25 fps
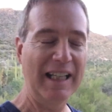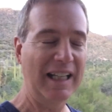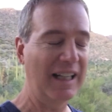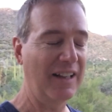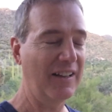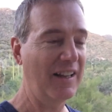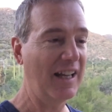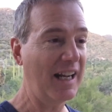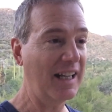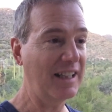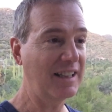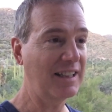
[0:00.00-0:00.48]

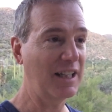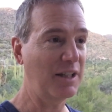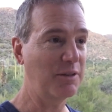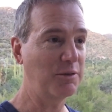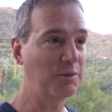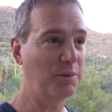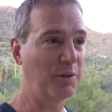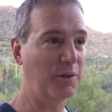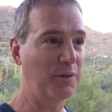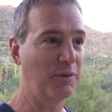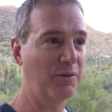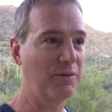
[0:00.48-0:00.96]
And a lot of
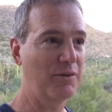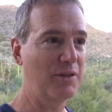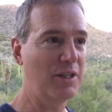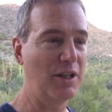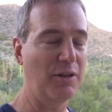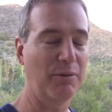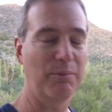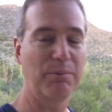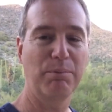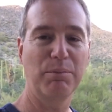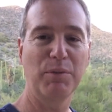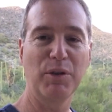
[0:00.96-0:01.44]
times, we,
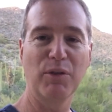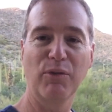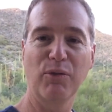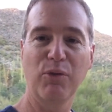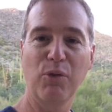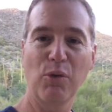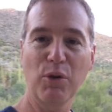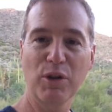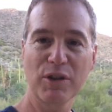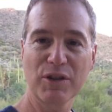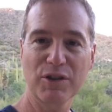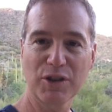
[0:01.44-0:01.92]
you know,
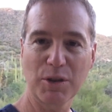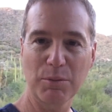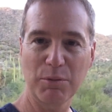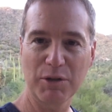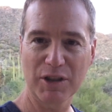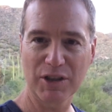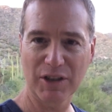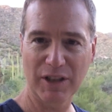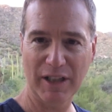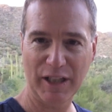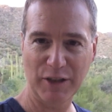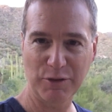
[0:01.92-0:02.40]
before
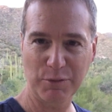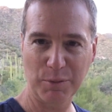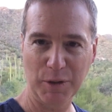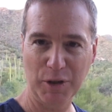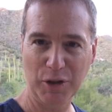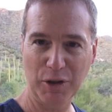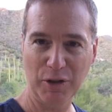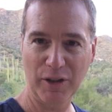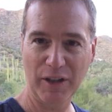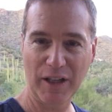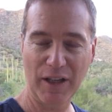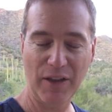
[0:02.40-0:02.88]
someone is an
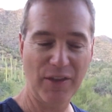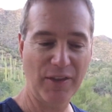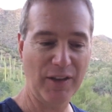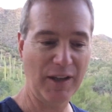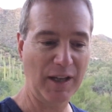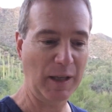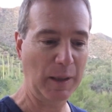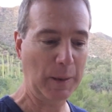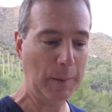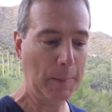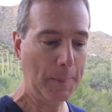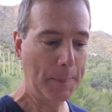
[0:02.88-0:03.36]
entrepreneur, they
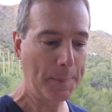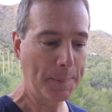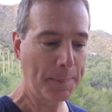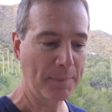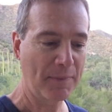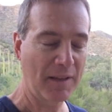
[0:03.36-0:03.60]
think